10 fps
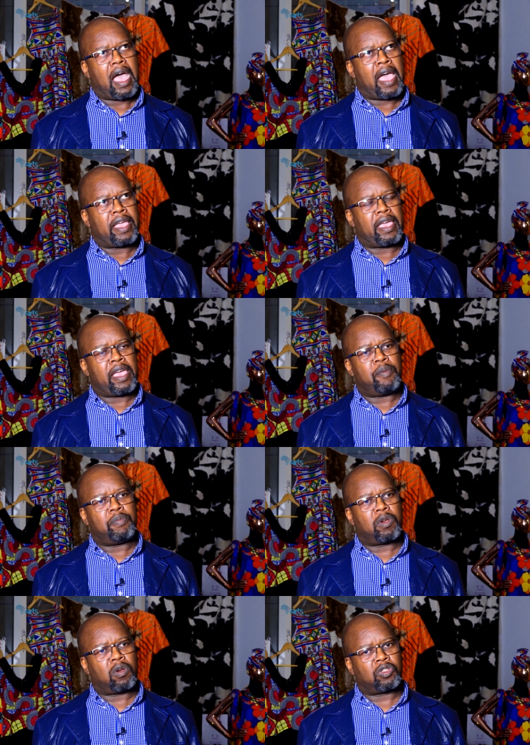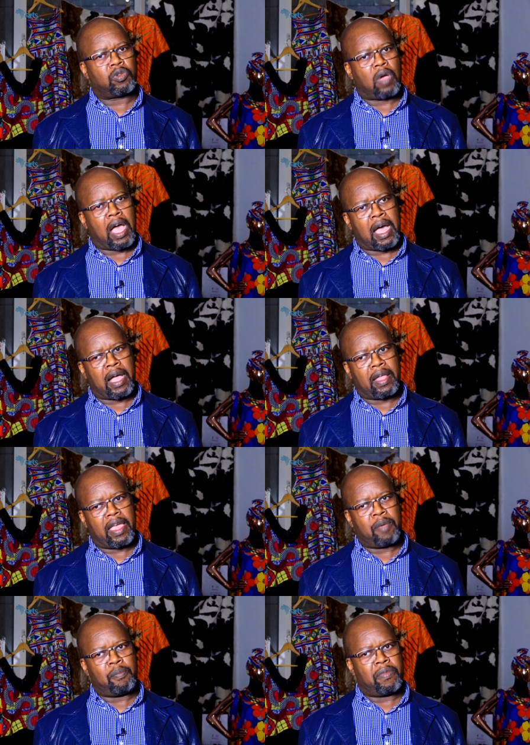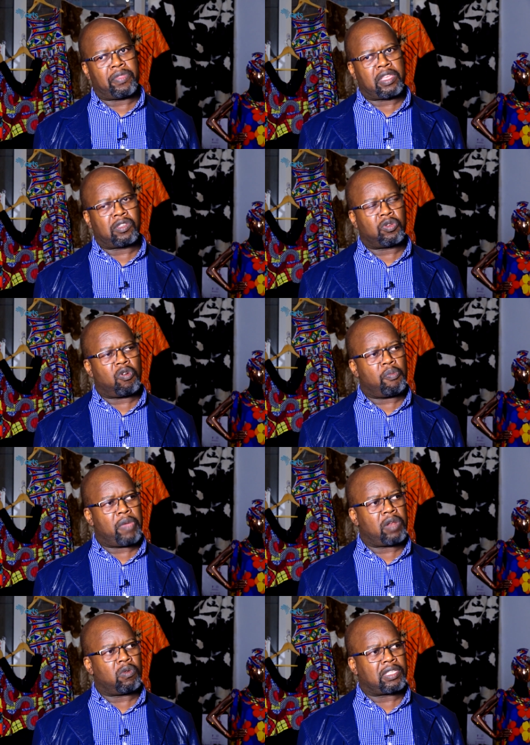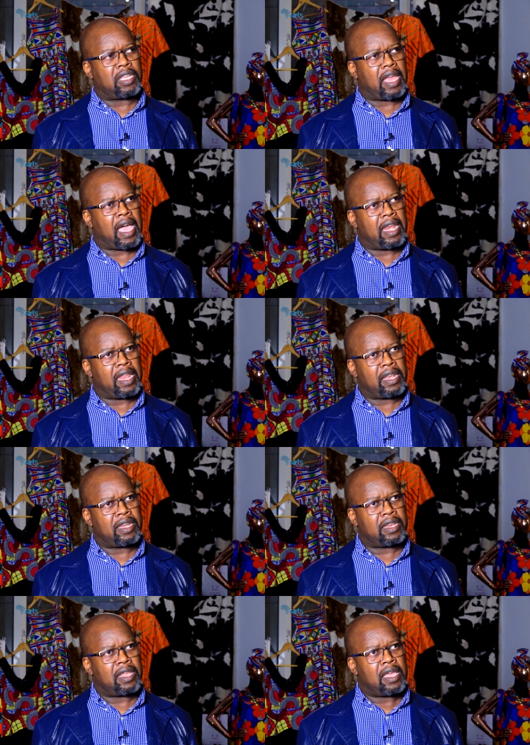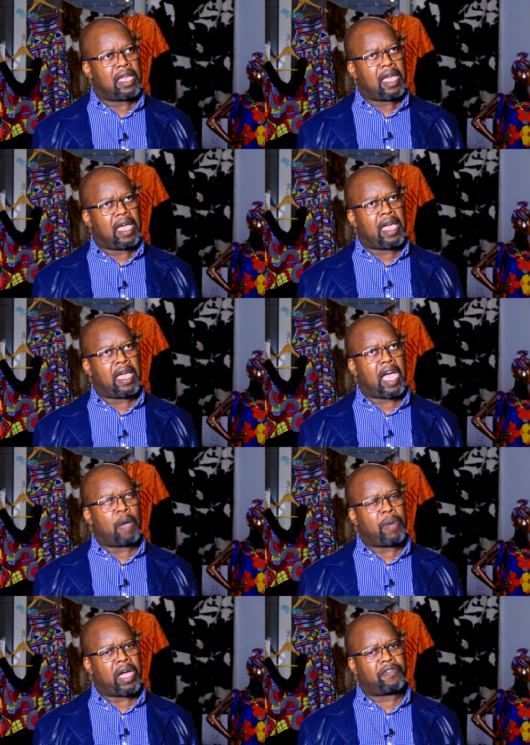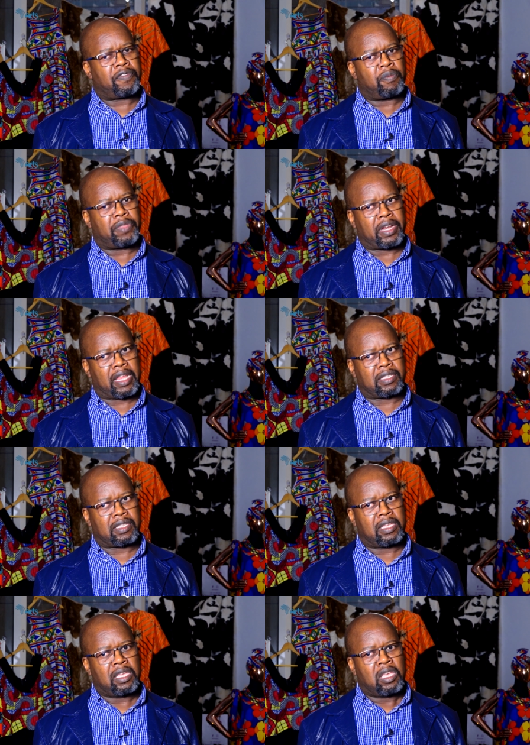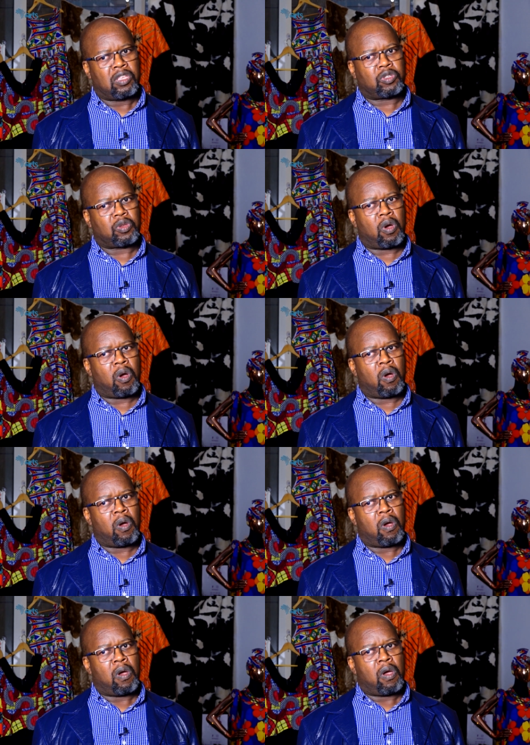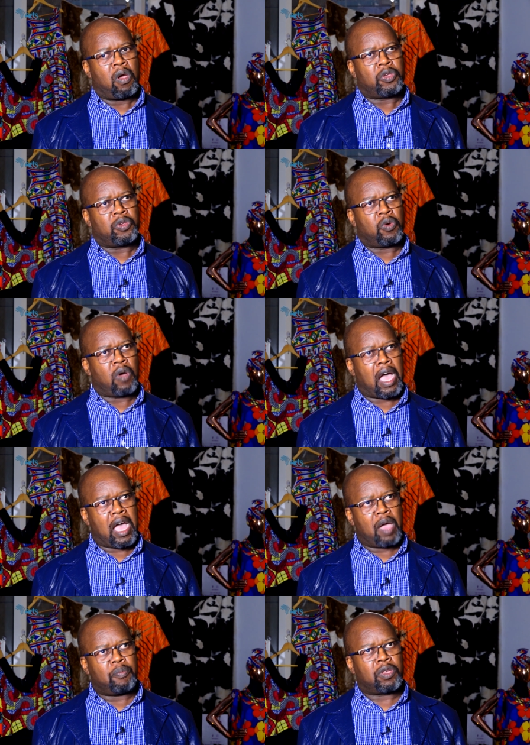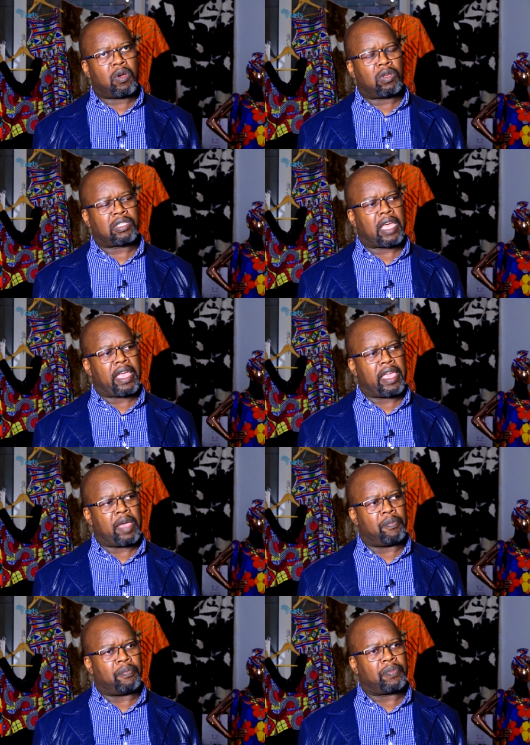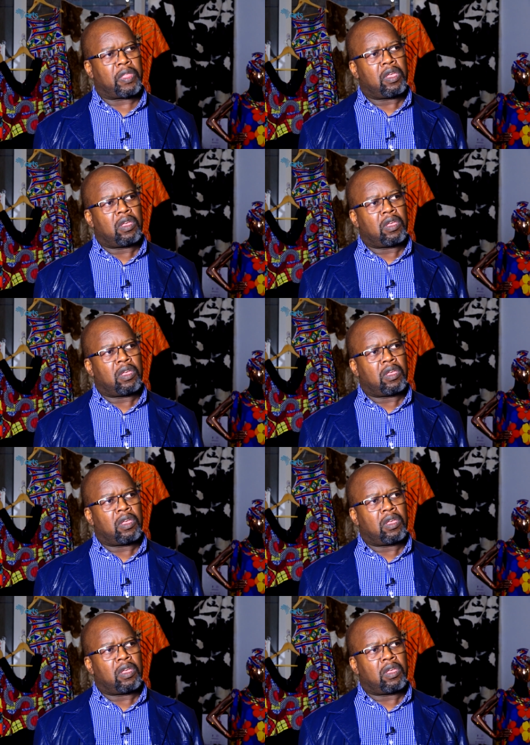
I am because you are. And there's no man who is an island uh, apart from the rest. So you are because I am.